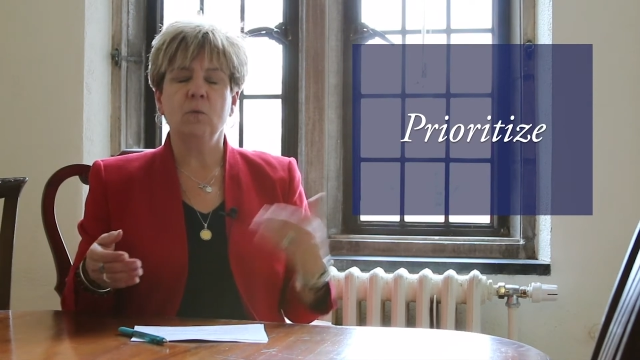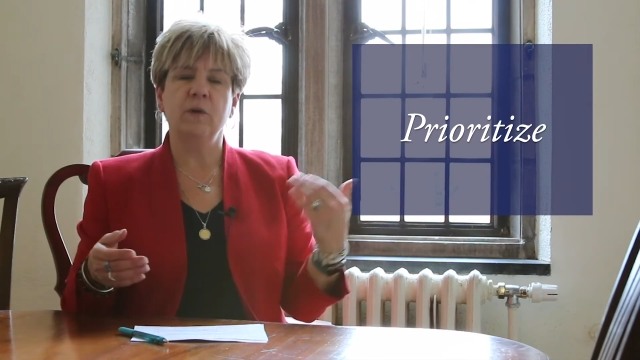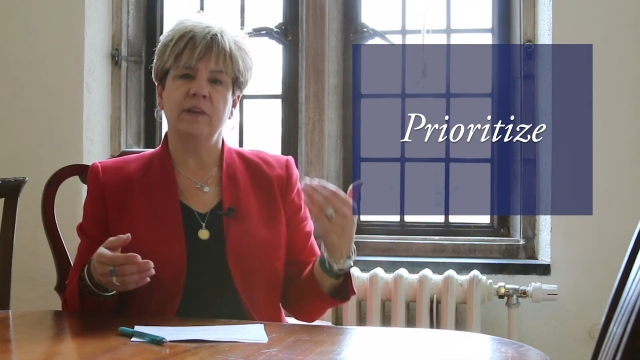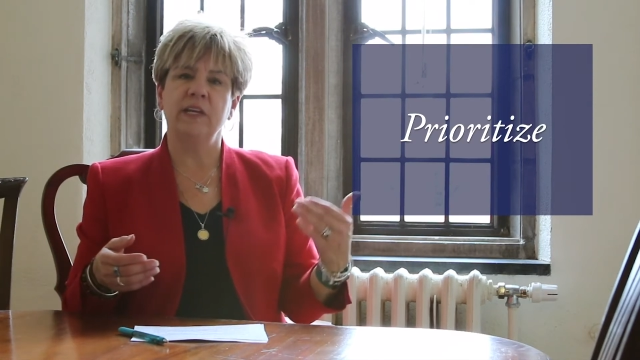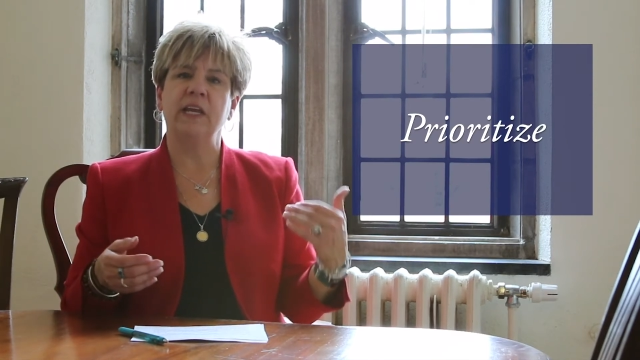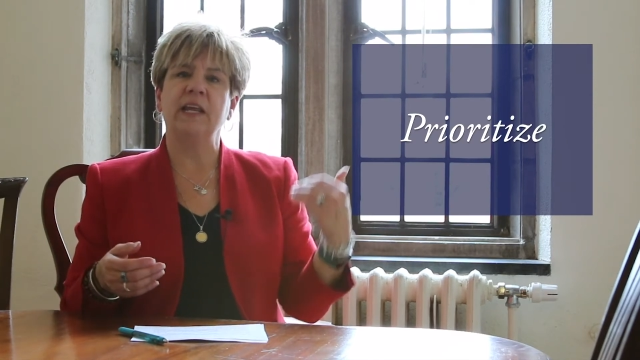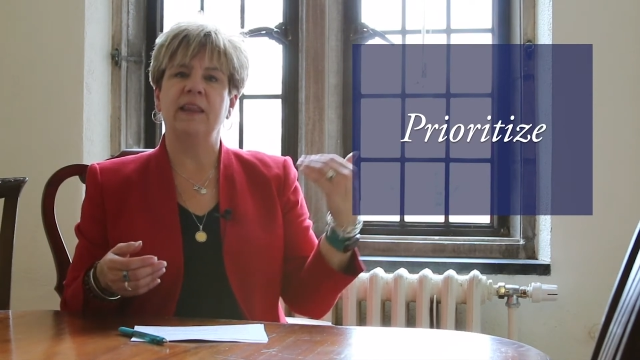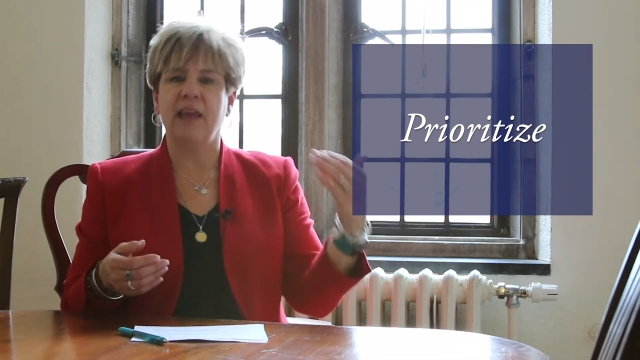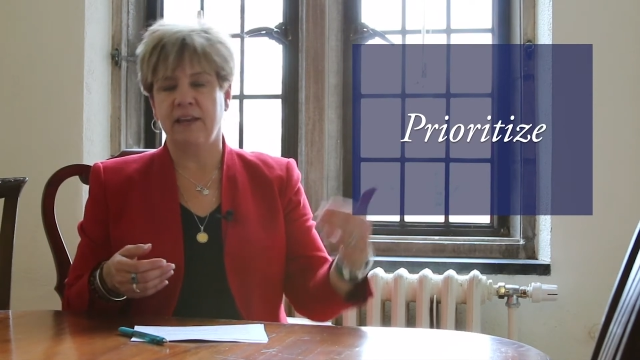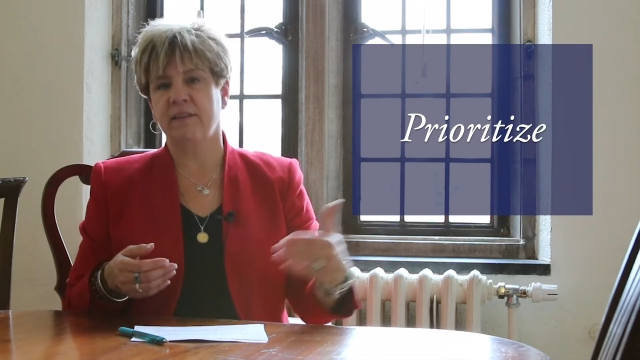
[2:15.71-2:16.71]
we're
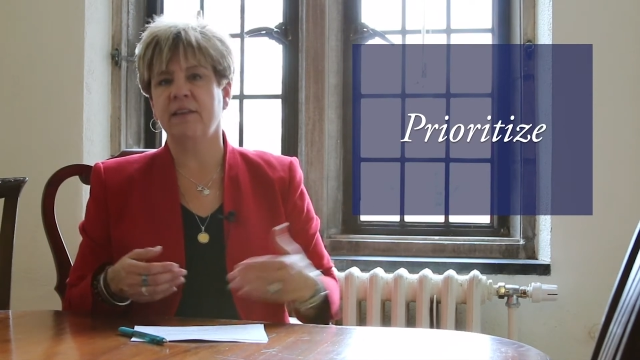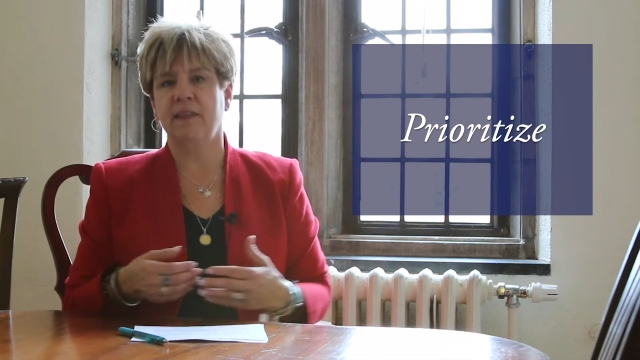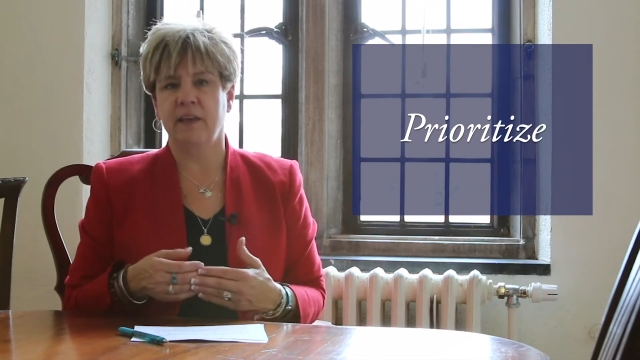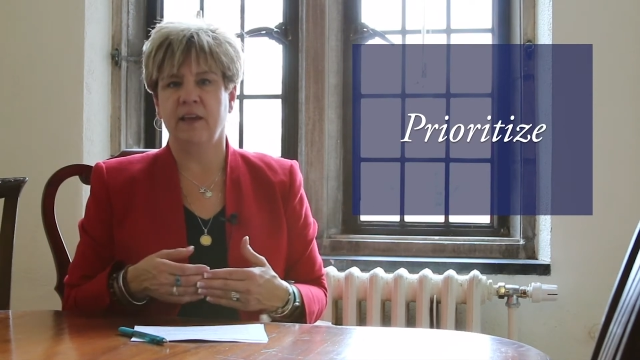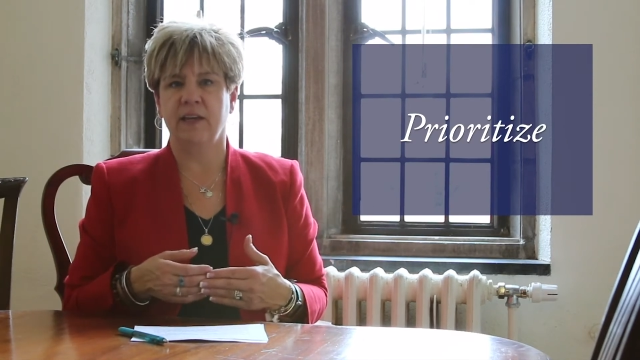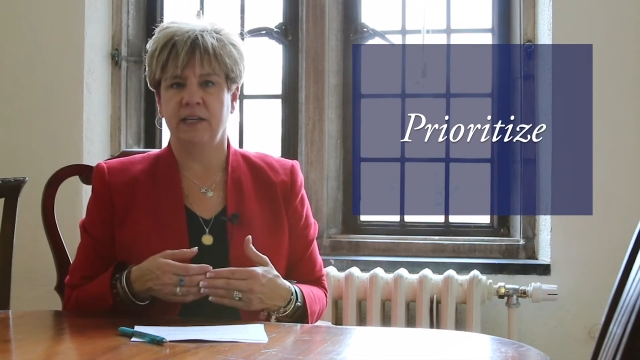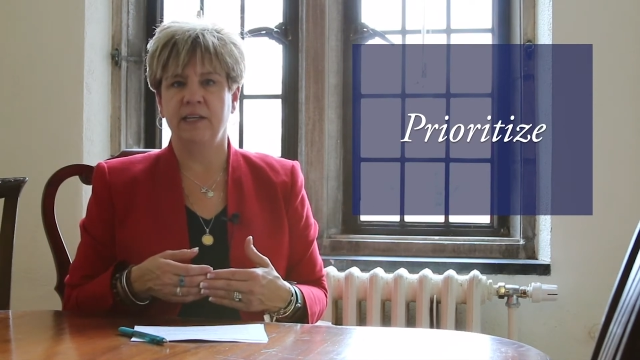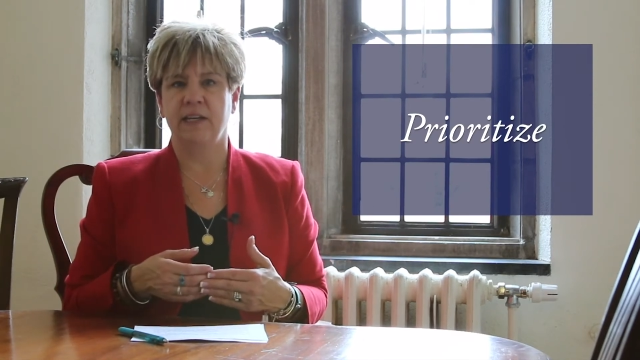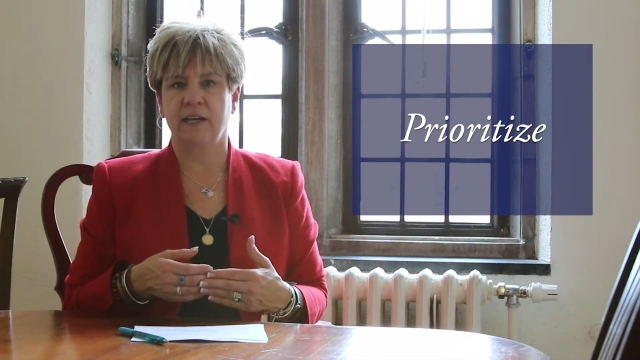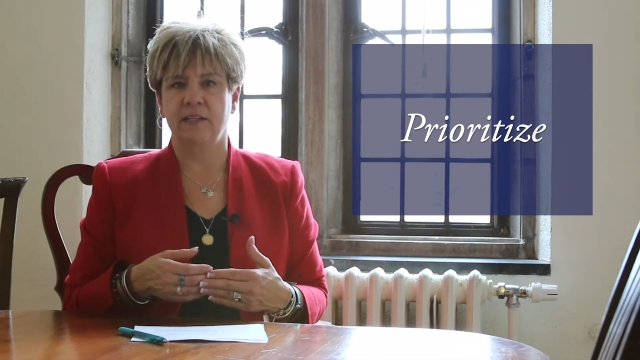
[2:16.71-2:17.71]
thinking that's the thing I
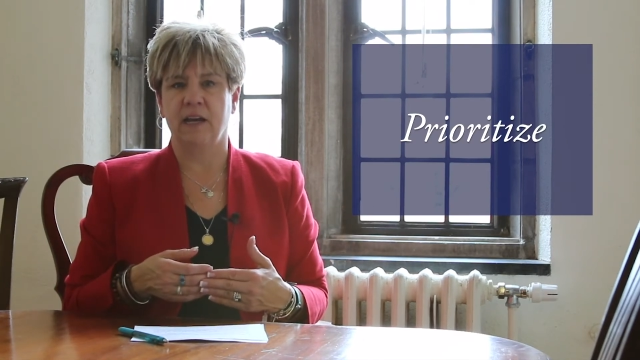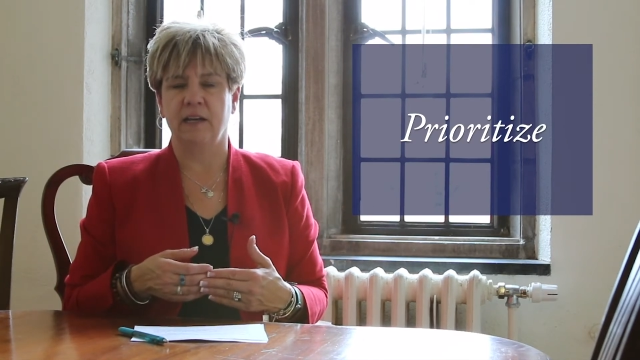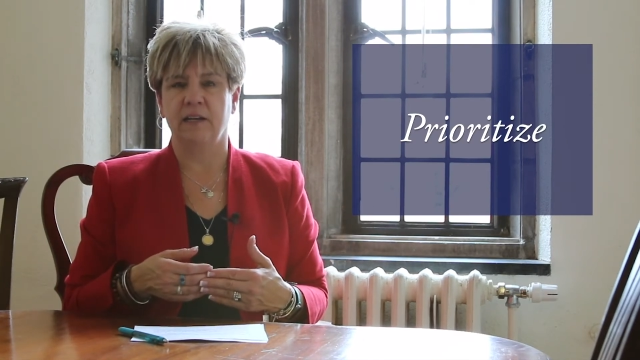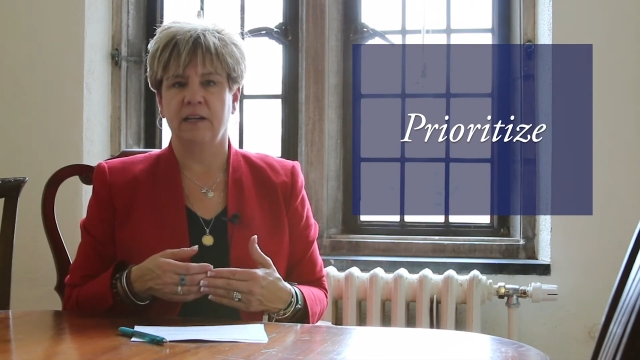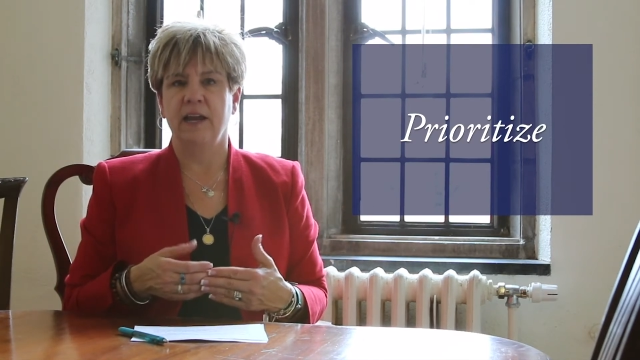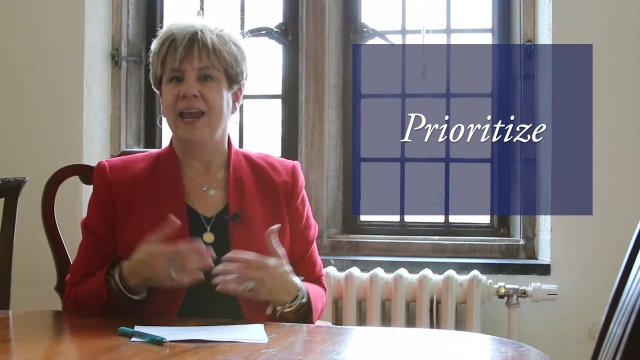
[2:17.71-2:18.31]
need to get done.